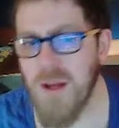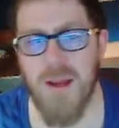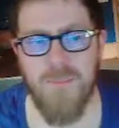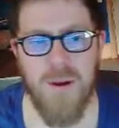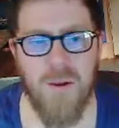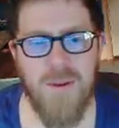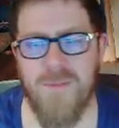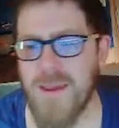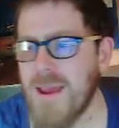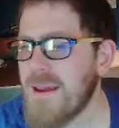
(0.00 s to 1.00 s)
But with
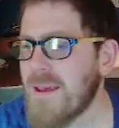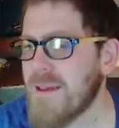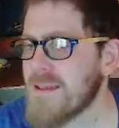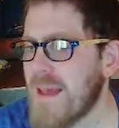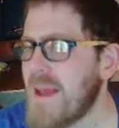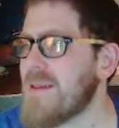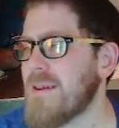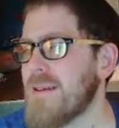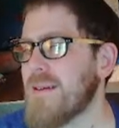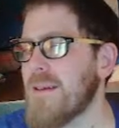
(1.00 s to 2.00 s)
the Idiot's
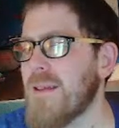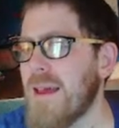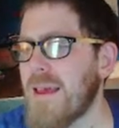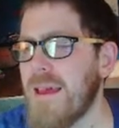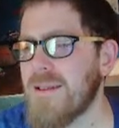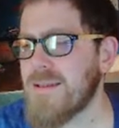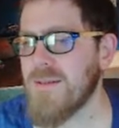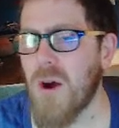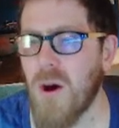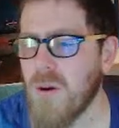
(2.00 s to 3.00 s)
Lantern, like, it's
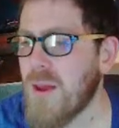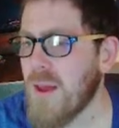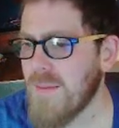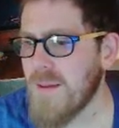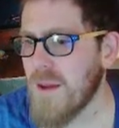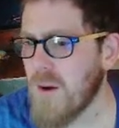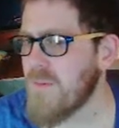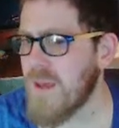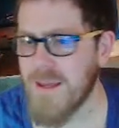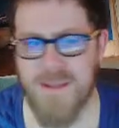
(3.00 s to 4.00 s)
honkingly
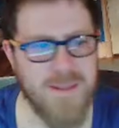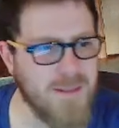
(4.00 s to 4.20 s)
obvious.